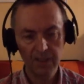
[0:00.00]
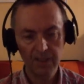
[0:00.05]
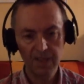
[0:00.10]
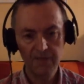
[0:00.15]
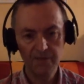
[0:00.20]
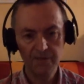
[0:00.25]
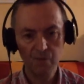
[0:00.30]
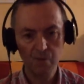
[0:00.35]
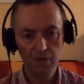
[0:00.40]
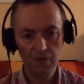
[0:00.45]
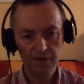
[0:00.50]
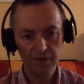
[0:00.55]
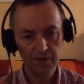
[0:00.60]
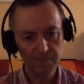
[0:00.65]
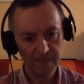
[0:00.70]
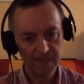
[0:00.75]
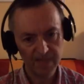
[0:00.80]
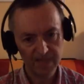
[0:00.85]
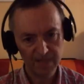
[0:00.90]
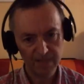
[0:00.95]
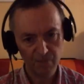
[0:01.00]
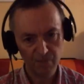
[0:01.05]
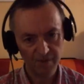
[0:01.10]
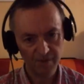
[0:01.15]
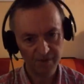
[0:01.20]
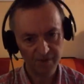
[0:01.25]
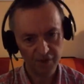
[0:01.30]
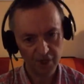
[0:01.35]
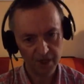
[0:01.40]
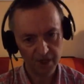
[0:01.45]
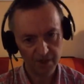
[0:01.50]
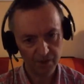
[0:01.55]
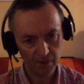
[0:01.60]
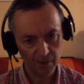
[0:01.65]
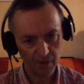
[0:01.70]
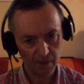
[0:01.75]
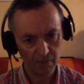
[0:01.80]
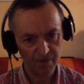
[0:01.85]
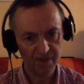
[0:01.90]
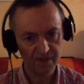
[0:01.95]
If you want to begin with Gentoo,
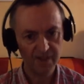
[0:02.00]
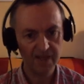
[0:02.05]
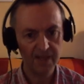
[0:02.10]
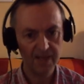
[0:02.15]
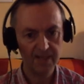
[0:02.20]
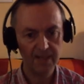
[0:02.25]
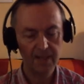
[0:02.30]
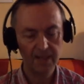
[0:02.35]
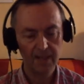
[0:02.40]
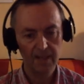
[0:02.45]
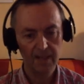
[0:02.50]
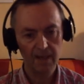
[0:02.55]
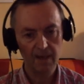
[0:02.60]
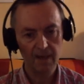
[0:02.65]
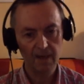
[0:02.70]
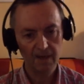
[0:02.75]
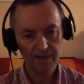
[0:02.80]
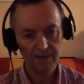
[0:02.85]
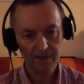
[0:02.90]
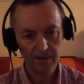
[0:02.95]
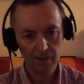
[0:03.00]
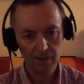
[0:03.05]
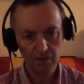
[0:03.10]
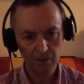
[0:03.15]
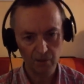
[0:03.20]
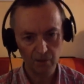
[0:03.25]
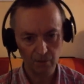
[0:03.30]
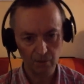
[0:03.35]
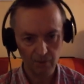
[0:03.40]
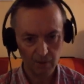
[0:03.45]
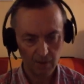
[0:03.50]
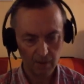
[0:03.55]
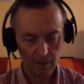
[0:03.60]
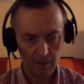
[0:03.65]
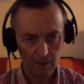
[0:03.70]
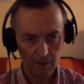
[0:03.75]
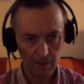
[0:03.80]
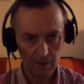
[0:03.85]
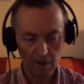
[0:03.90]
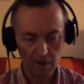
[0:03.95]
I would say either go
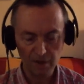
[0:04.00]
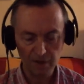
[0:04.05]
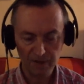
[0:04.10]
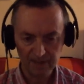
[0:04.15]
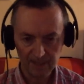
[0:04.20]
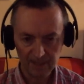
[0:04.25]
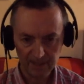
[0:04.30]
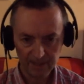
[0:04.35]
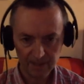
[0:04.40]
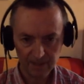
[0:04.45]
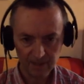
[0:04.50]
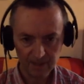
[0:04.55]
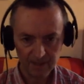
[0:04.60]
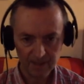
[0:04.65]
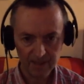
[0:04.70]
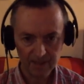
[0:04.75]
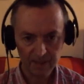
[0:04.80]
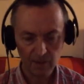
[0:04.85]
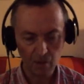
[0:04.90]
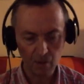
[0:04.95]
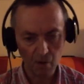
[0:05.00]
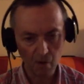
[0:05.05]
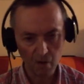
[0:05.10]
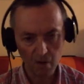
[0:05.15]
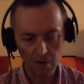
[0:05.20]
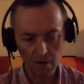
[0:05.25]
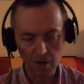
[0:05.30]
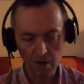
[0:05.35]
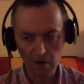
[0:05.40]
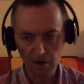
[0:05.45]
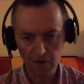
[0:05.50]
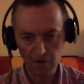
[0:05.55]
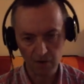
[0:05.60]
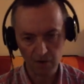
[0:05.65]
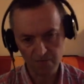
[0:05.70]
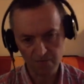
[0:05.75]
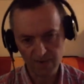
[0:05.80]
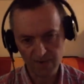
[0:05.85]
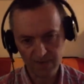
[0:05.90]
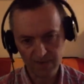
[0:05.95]
uh, on Calculate or on
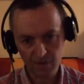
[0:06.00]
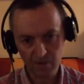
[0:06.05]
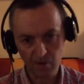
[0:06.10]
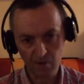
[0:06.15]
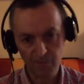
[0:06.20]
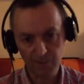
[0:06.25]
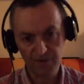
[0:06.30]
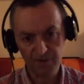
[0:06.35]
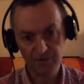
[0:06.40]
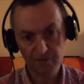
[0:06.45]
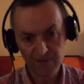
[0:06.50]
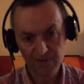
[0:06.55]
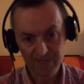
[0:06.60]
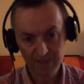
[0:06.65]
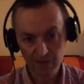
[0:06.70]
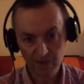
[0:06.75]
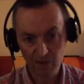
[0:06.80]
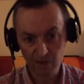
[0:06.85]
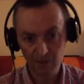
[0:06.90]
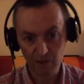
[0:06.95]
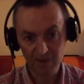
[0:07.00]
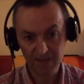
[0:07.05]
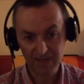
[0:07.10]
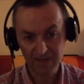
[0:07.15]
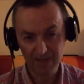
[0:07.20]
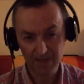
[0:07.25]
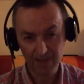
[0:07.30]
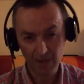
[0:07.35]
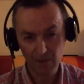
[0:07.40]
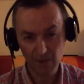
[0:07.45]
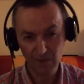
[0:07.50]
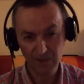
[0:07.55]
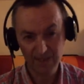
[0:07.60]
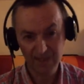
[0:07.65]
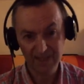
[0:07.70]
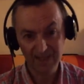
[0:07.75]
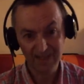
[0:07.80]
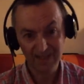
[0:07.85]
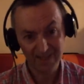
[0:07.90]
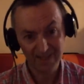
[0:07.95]
Redcore. But Redcore is
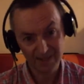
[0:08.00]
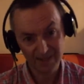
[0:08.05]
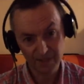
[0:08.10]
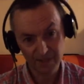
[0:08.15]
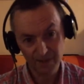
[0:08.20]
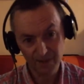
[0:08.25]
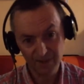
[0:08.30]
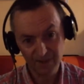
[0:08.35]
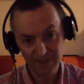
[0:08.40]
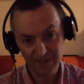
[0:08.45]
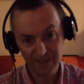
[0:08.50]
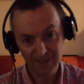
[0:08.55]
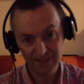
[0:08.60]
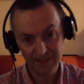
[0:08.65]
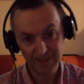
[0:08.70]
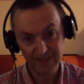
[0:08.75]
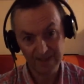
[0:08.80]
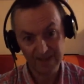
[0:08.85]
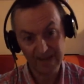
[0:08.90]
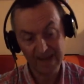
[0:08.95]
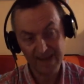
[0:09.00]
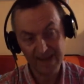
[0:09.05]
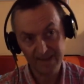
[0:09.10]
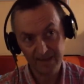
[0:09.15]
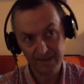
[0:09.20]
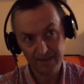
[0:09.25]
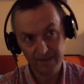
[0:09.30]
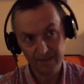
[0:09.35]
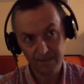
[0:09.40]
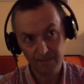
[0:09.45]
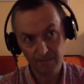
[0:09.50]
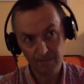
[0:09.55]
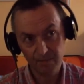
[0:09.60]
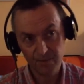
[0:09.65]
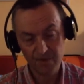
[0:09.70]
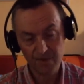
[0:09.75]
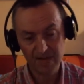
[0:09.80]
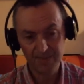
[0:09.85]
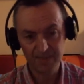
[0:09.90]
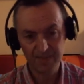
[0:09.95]
only LXQT and
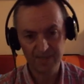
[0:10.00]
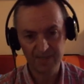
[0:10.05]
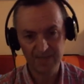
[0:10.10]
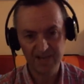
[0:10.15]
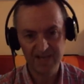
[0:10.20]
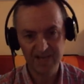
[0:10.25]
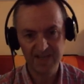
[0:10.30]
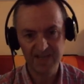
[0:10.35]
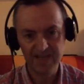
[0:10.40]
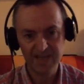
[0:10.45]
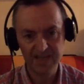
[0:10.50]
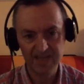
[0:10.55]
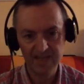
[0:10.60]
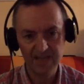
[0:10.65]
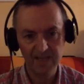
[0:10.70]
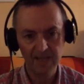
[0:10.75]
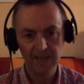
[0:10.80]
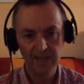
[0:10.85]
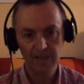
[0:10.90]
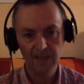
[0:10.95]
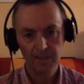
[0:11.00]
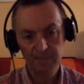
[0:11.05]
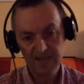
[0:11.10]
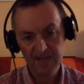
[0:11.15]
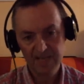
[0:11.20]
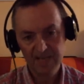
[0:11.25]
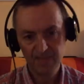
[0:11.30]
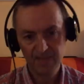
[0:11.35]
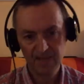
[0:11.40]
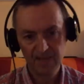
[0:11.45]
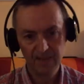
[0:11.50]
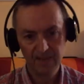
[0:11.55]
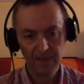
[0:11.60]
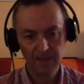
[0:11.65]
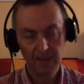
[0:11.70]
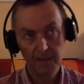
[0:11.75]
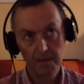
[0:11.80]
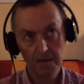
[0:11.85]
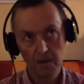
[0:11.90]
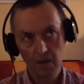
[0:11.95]
perhaps KDE, Plasma
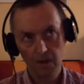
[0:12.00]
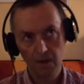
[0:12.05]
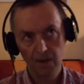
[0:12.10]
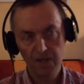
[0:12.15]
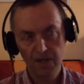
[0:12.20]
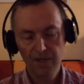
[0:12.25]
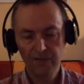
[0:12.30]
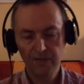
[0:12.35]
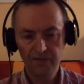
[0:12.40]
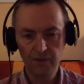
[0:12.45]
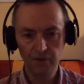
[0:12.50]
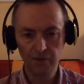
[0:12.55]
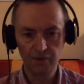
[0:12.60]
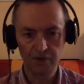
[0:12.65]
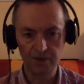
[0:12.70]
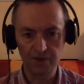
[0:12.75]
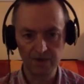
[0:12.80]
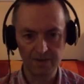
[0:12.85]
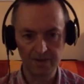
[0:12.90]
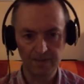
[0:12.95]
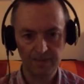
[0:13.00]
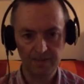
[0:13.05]
hmm. uh, in the future.